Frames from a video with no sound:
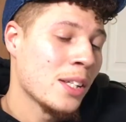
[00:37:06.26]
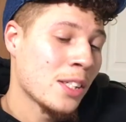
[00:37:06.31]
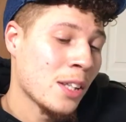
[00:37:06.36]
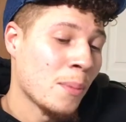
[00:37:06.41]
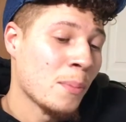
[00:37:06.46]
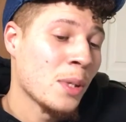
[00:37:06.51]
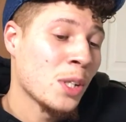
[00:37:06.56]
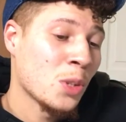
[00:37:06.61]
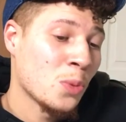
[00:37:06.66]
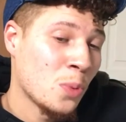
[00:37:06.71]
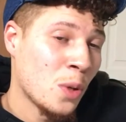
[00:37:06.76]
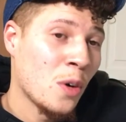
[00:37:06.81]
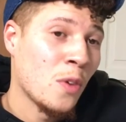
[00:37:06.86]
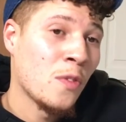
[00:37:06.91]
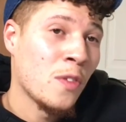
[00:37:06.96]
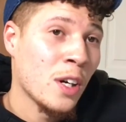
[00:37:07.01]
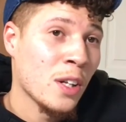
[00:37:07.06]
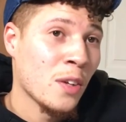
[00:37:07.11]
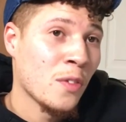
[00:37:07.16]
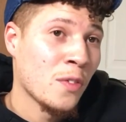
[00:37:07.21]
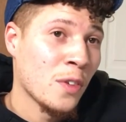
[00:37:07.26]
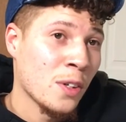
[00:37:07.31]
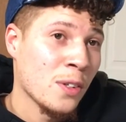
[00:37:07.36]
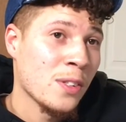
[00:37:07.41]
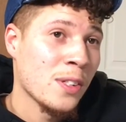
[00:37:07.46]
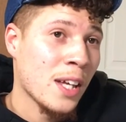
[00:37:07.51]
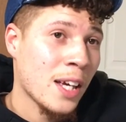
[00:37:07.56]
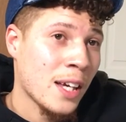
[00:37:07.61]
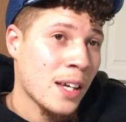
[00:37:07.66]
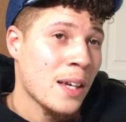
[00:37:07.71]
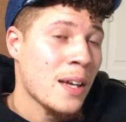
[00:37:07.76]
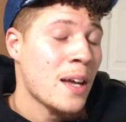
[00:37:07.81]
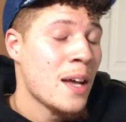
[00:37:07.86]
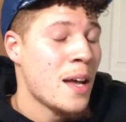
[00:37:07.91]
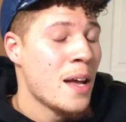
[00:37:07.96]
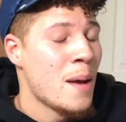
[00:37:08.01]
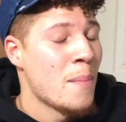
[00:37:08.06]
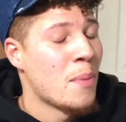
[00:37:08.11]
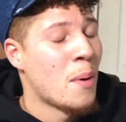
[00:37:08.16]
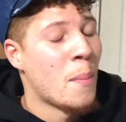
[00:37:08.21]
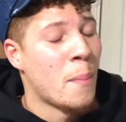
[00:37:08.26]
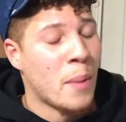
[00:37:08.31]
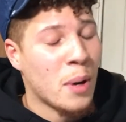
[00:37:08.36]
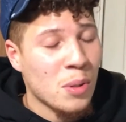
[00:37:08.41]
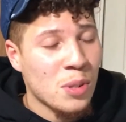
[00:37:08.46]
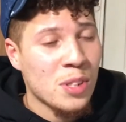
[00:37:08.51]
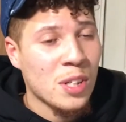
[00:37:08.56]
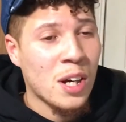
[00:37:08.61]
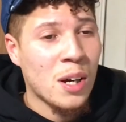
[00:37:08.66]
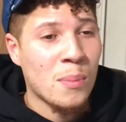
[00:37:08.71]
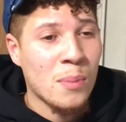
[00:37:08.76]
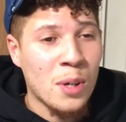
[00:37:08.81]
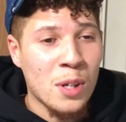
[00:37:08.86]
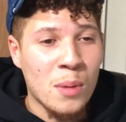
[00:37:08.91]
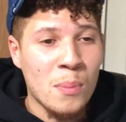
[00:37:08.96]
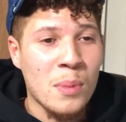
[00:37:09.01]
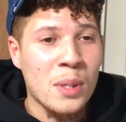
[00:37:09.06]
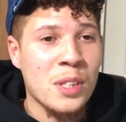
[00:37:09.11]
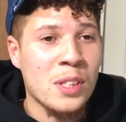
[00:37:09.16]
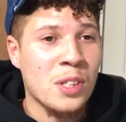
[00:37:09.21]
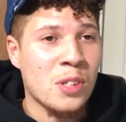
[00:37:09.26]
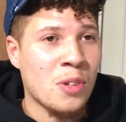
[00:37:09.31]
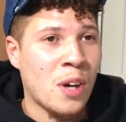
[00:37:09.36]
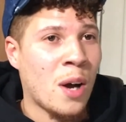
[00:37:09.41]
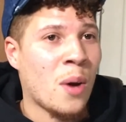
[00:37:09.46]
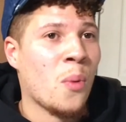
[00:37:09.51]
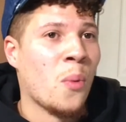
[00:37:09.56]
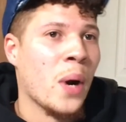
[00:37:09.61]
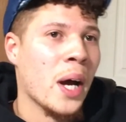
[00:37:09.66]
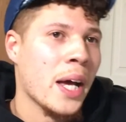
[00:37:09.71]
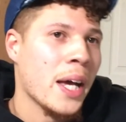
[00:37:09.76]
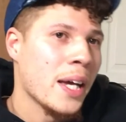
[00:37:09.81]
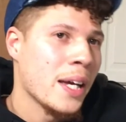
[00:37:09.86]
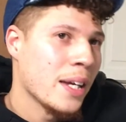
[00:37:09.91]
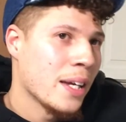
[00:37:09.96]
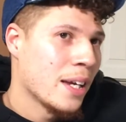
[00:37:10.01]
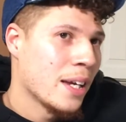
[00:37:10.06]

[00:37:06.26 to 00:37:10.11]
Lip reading: some bitches will fuck the first day, but most time, bro, them bitches trying to wait.